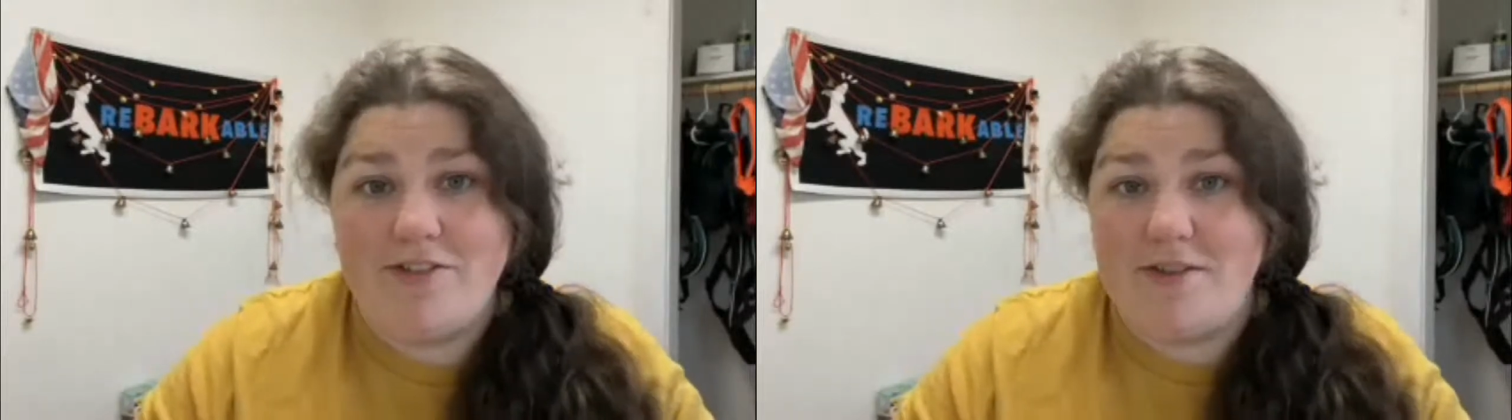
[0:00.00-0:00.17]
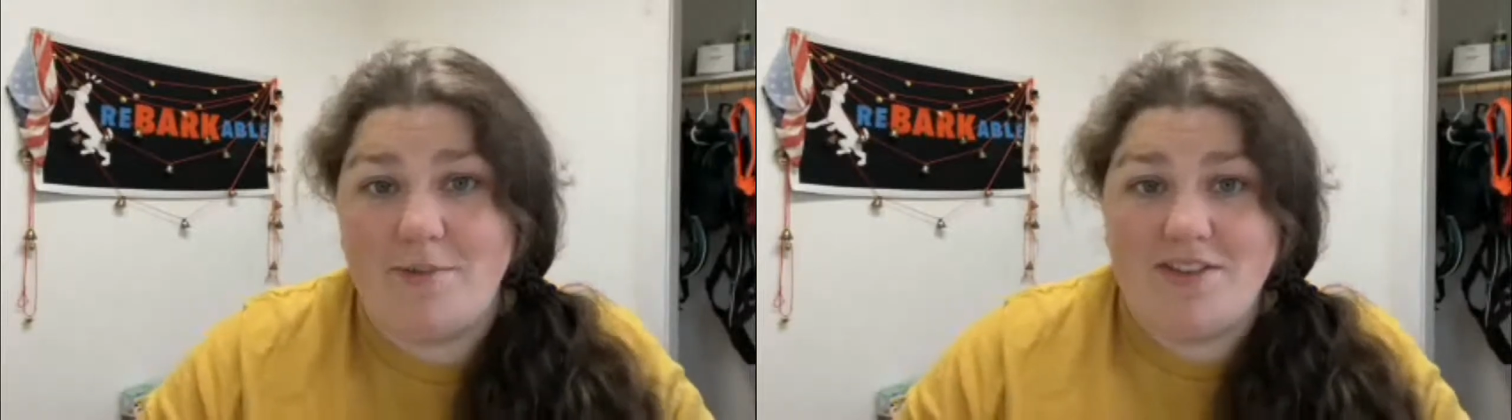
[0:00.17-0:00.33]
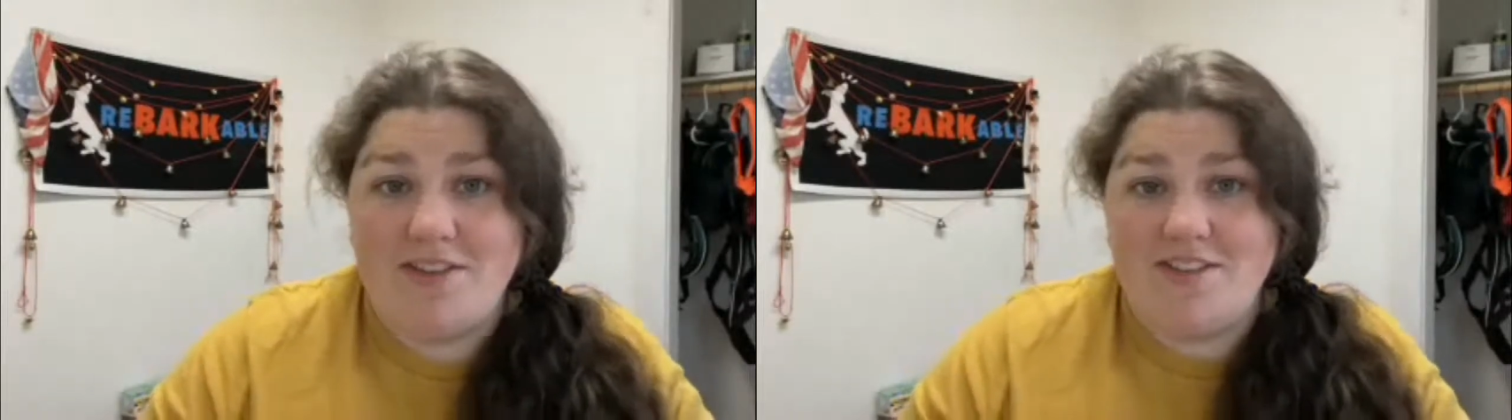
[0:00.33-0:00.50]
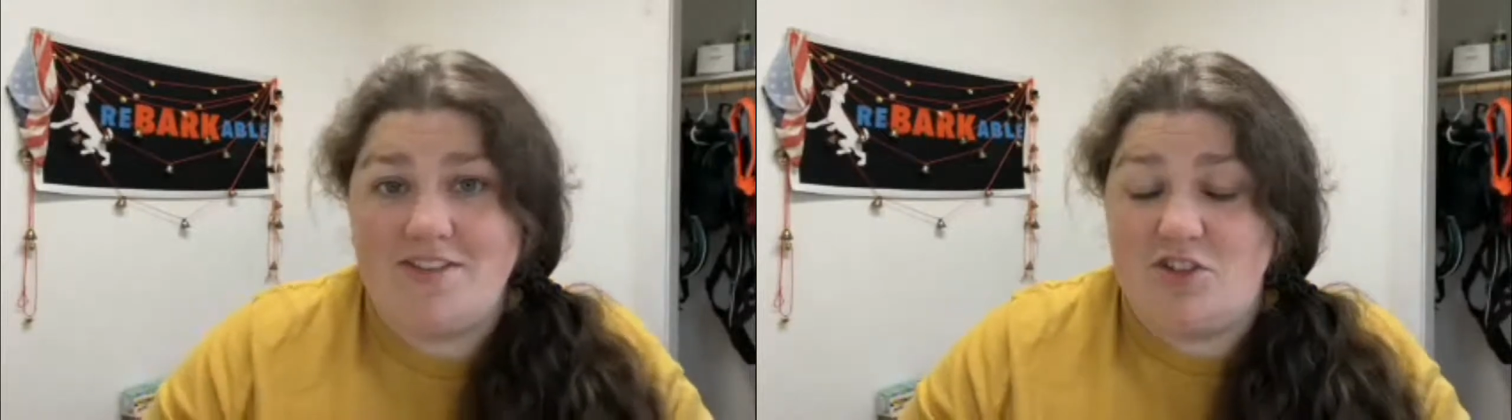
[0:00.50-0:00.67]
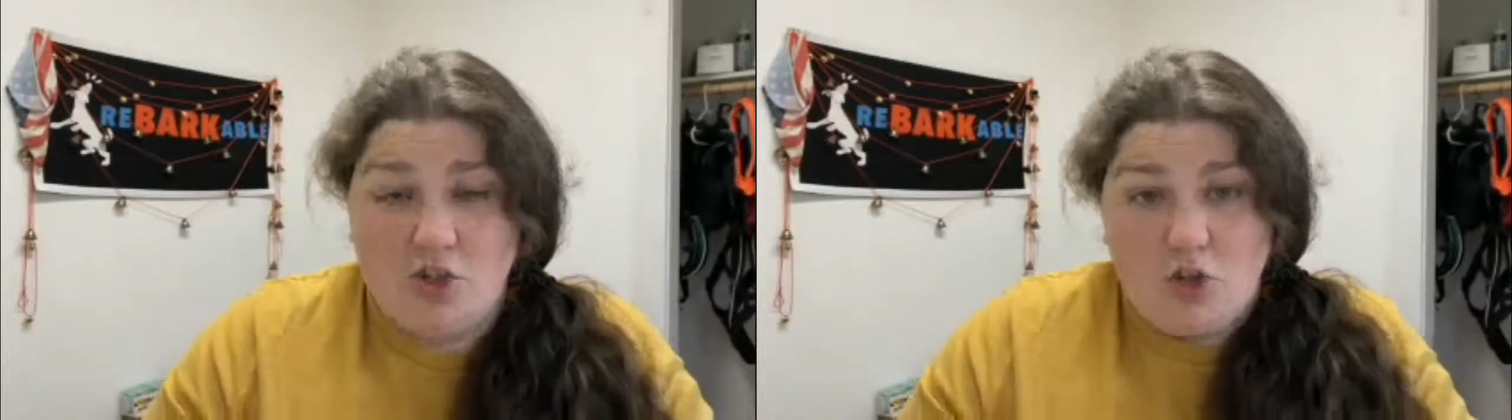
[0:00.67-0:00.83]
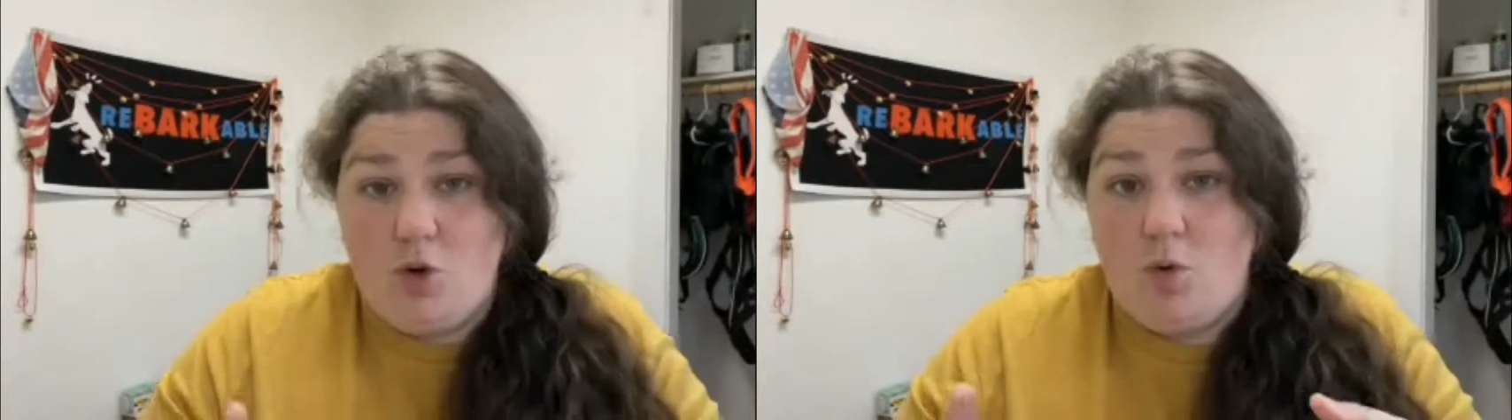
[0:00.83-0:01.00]
some of the things that
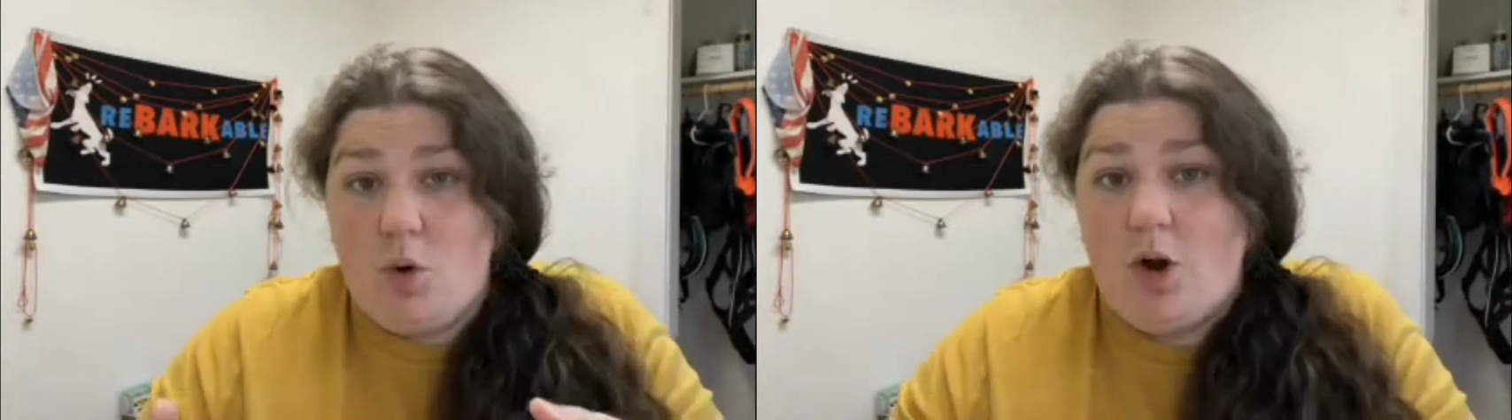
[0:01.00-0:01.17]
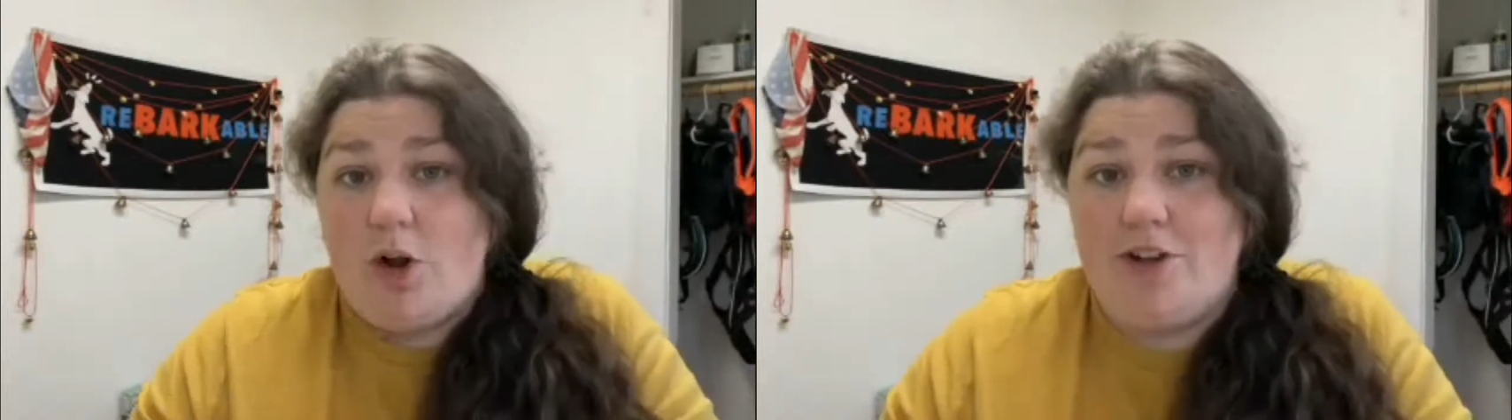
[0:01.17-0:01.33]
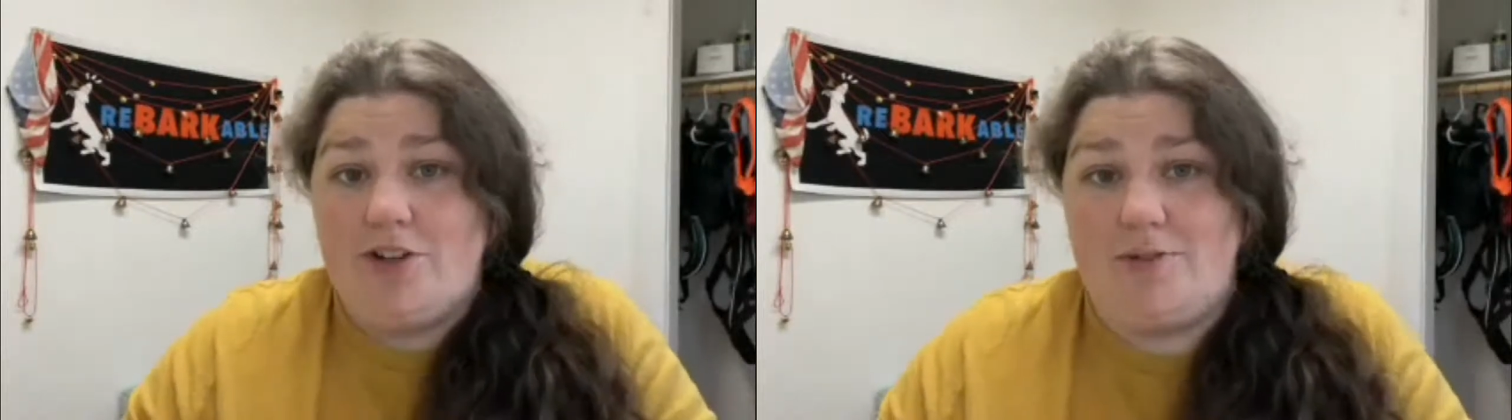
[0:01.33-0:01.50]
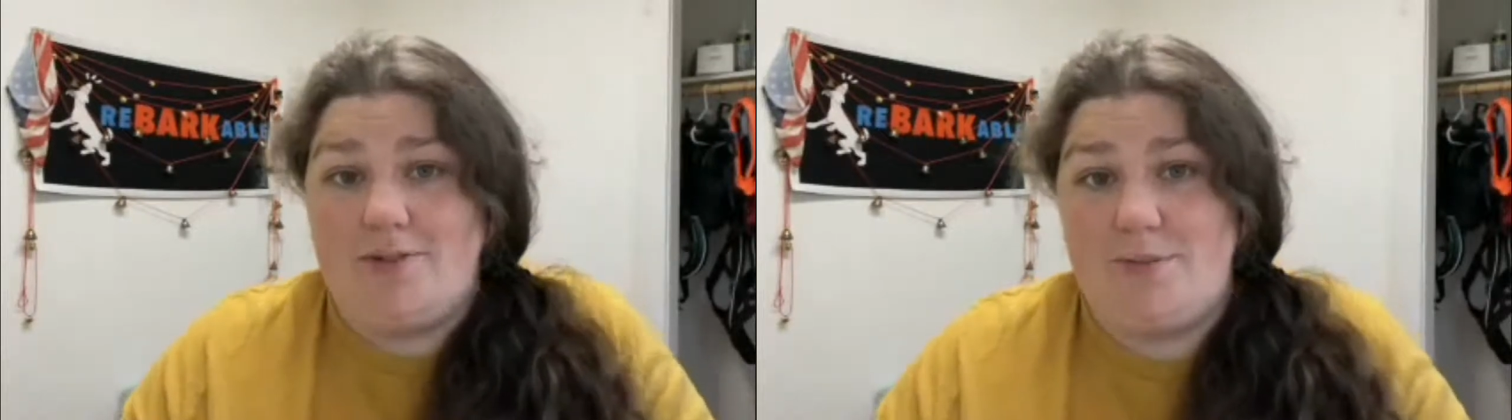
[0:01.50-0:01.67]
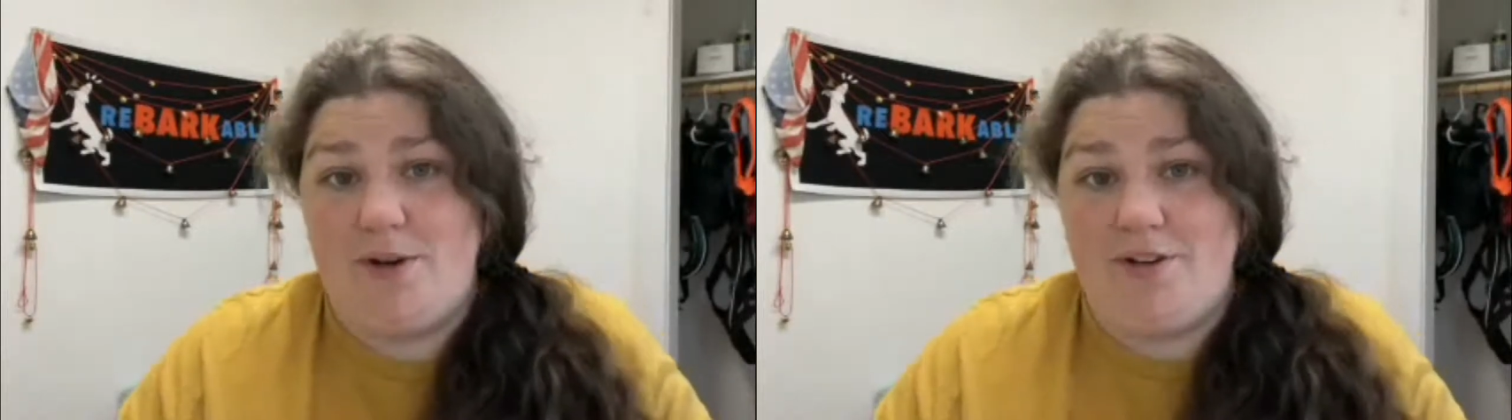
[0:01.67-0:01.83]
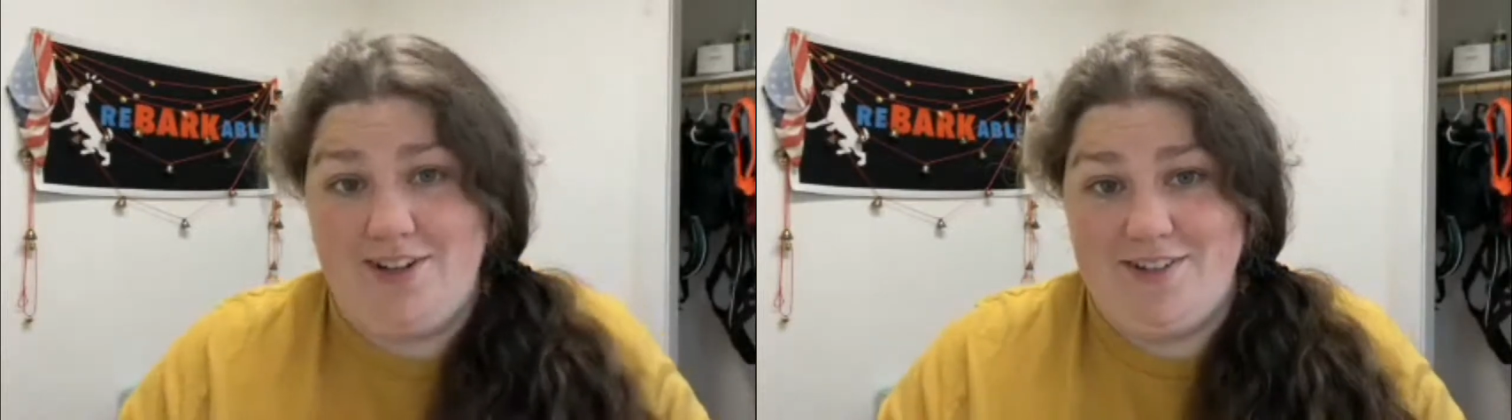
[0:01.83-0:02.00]
you are going to
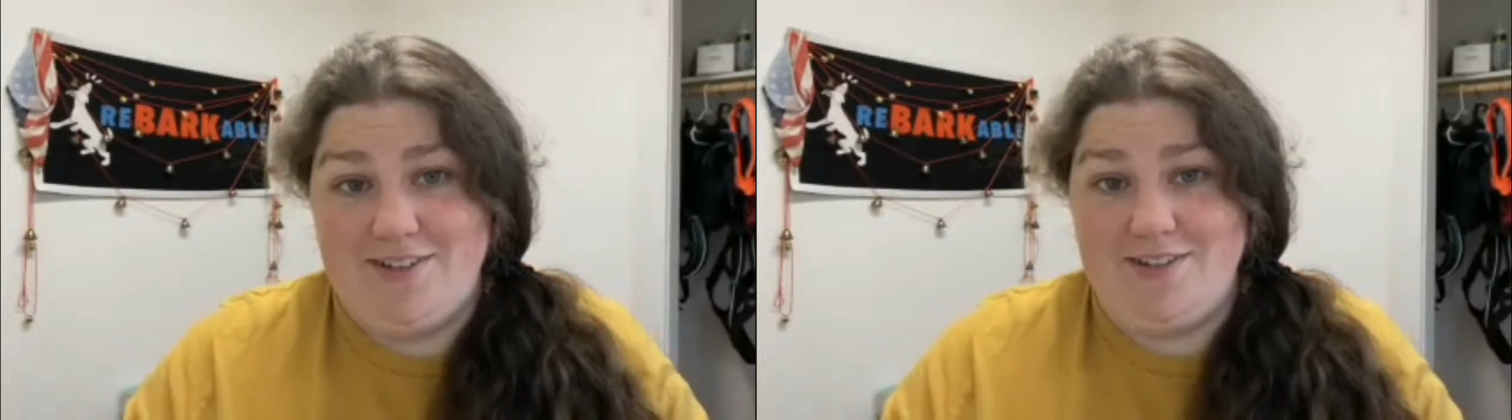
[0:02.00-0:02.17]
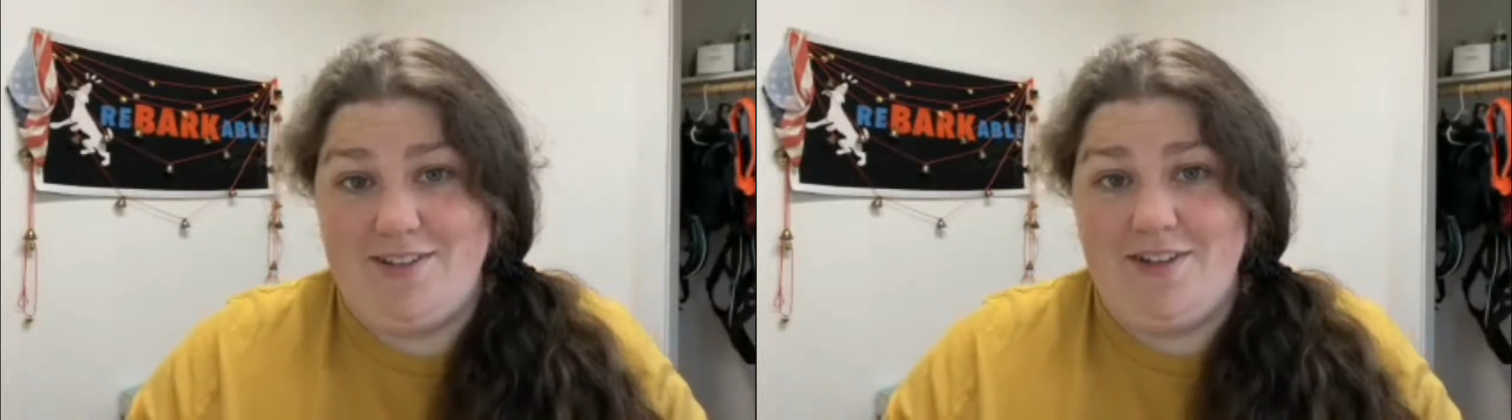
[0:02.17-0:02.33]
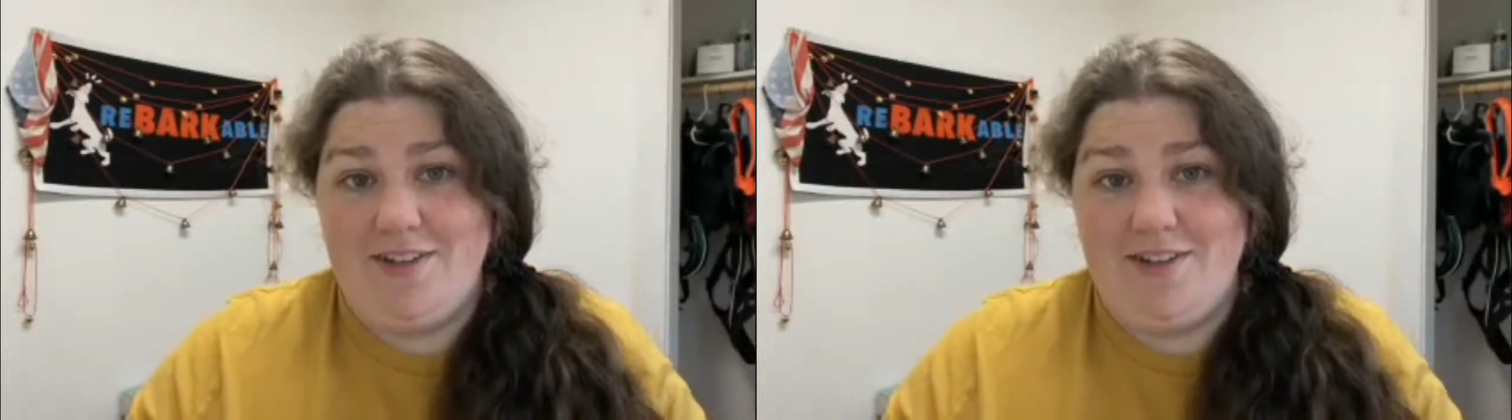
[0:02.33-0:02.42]
experience.